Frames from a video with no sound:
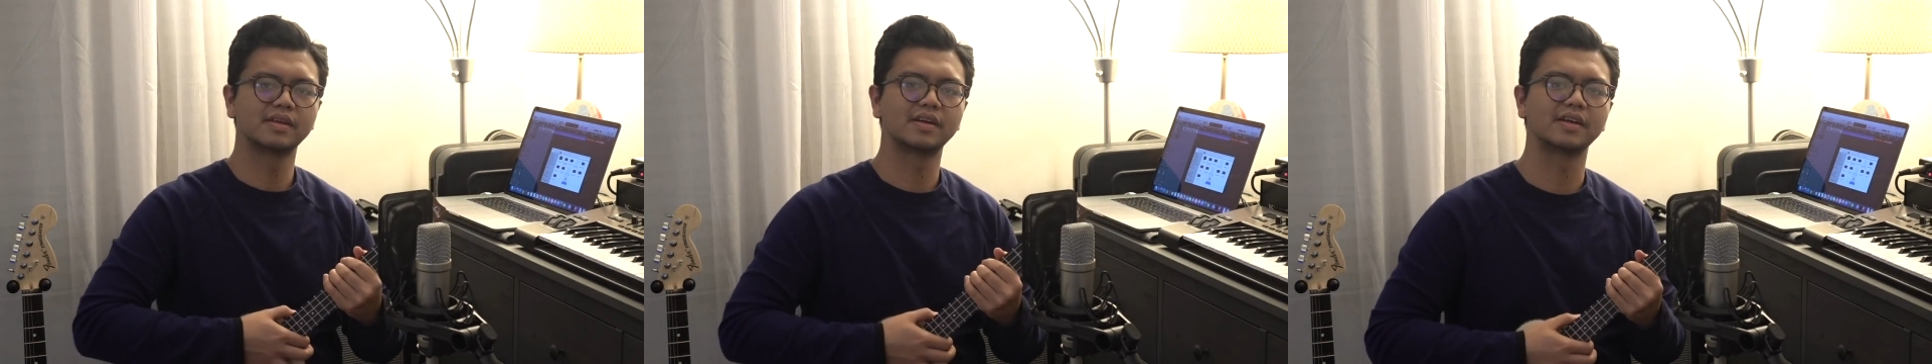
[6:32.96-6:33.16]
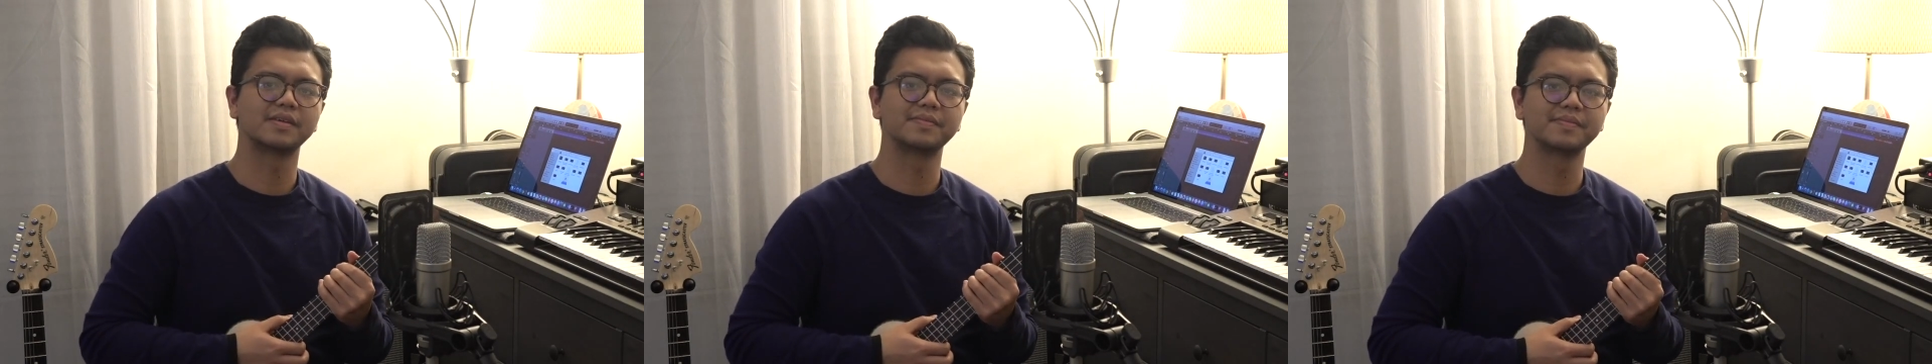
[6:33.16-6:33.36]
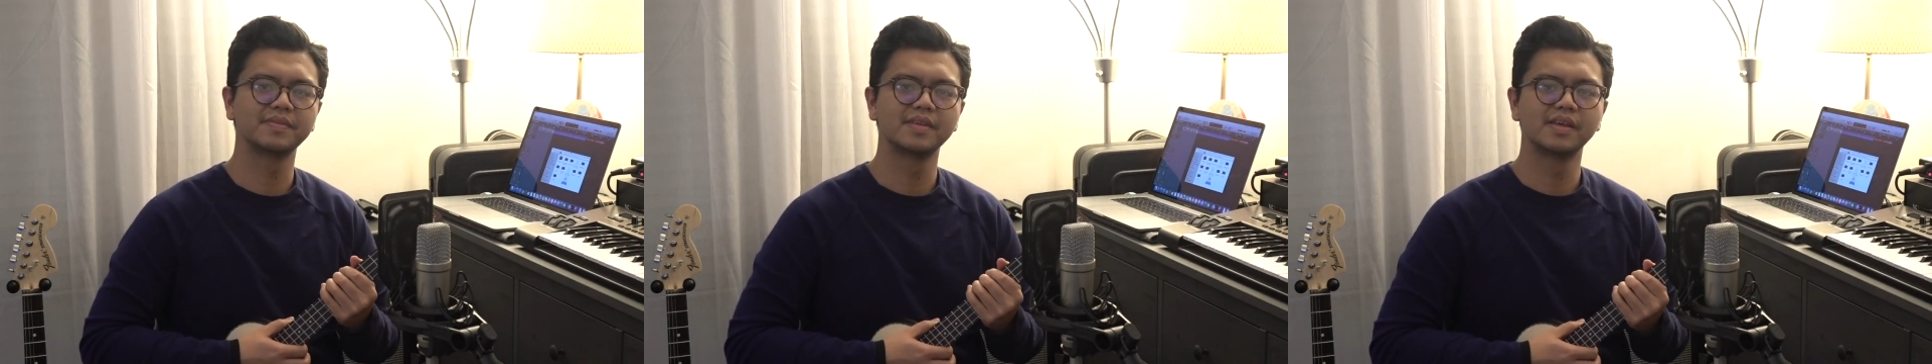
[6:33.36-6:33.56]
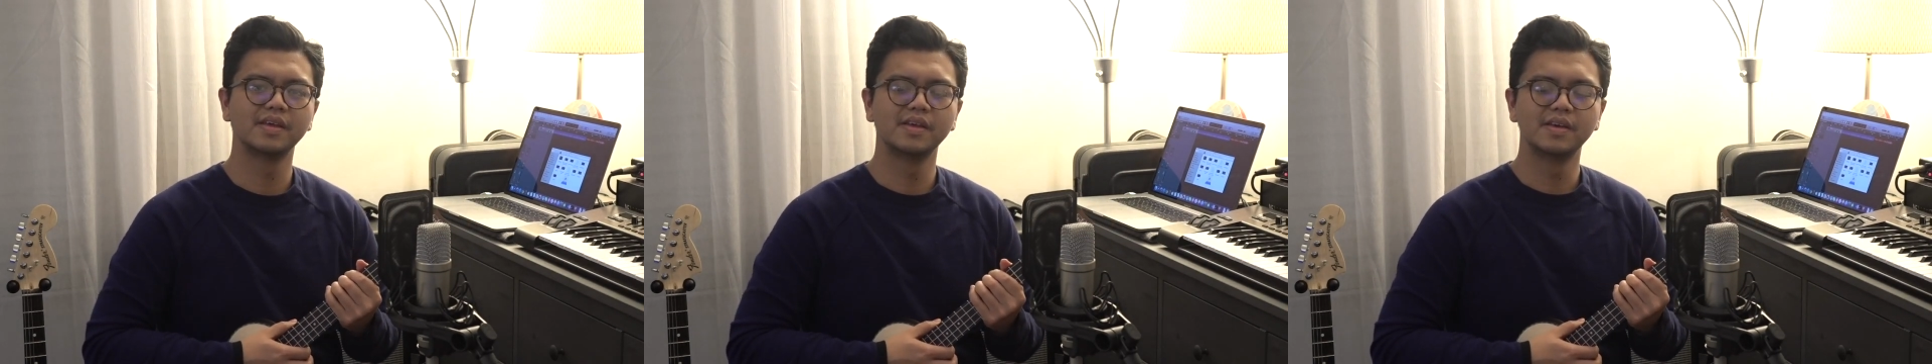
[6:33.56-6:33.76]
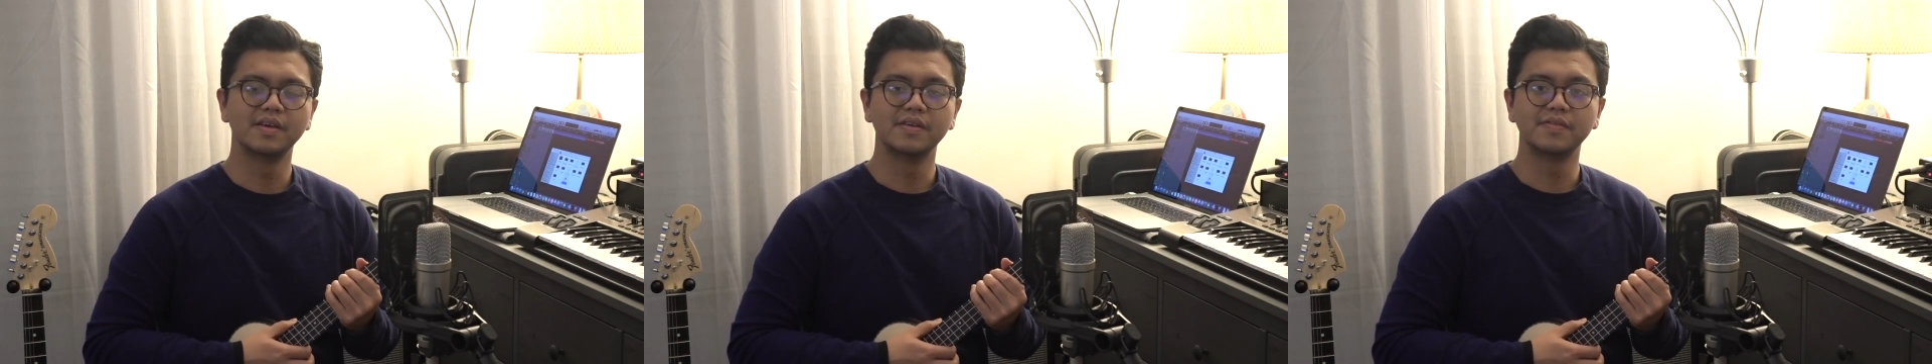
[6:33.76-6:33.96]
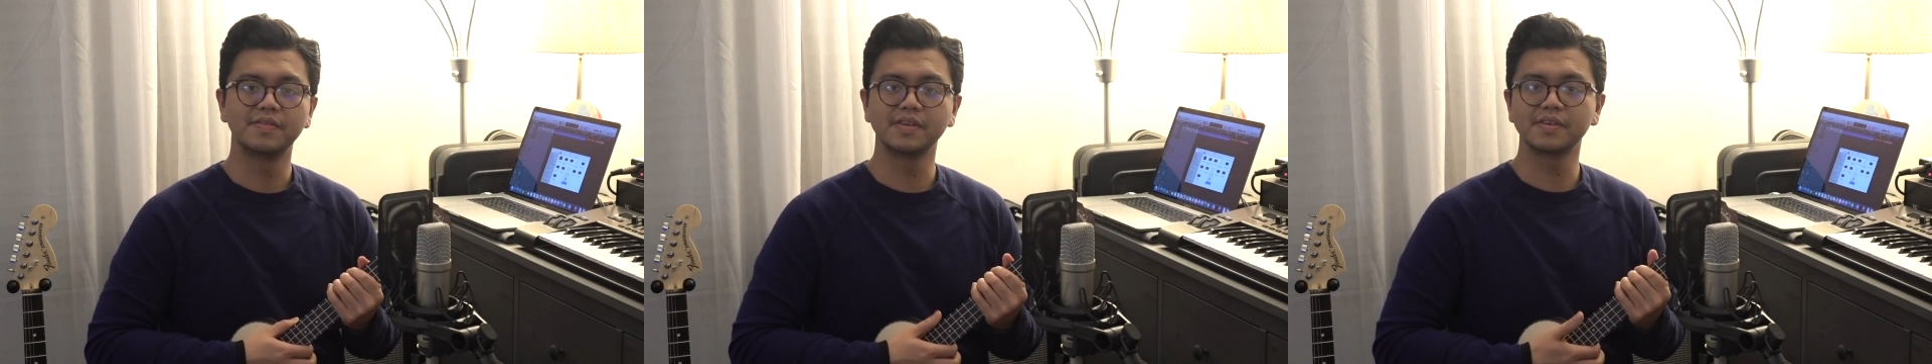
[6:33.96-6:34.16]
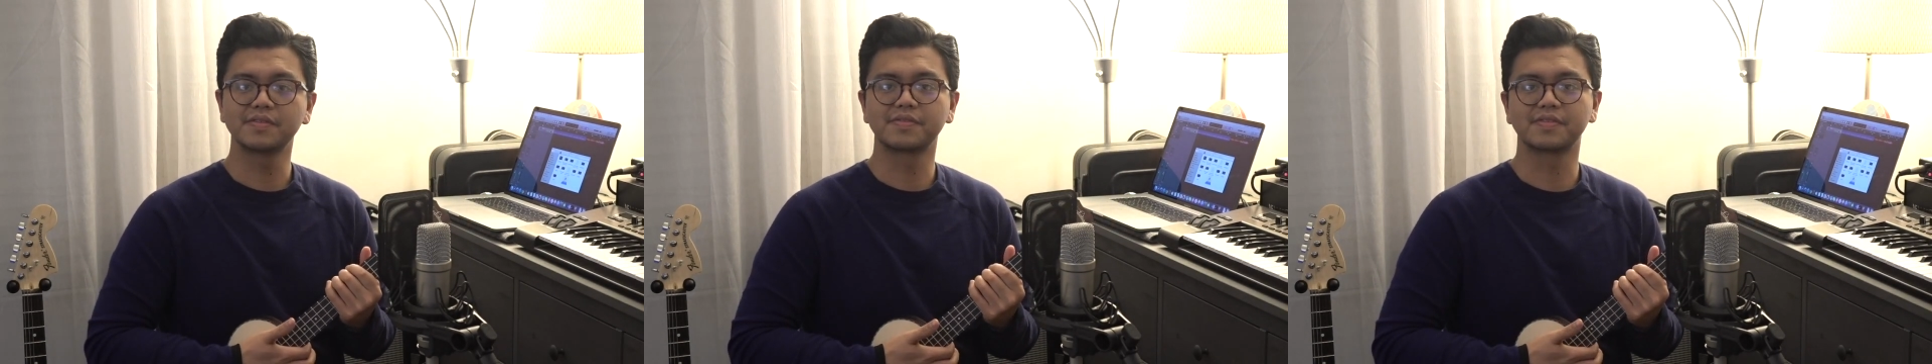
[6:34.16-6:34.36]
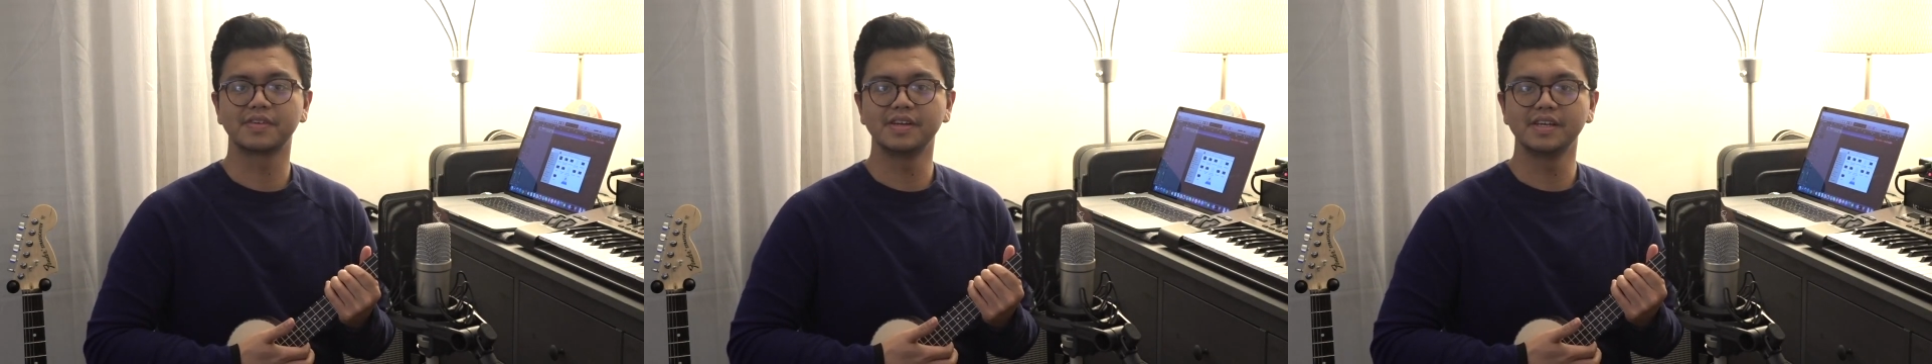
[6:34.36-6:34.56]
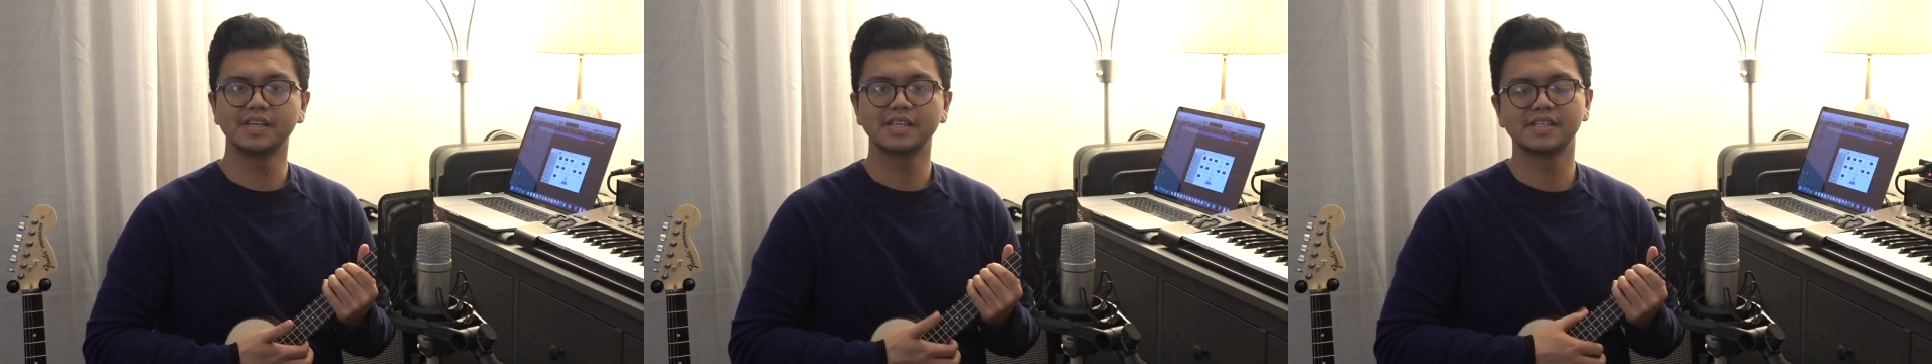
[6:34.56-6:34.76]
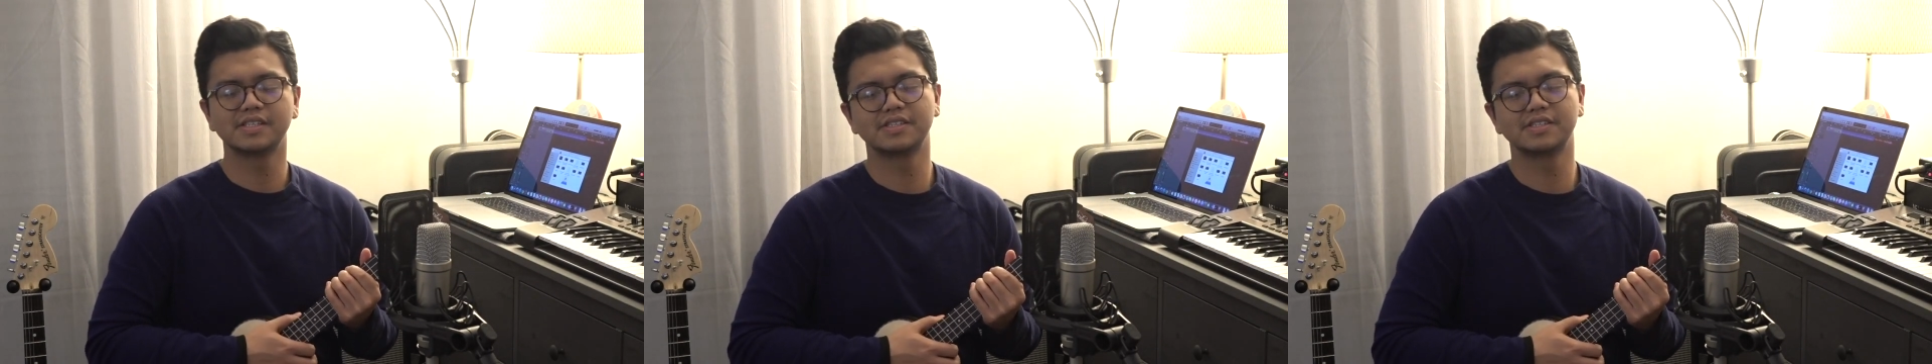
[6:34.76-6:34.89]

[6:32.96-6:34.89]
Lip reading: All right. Feel free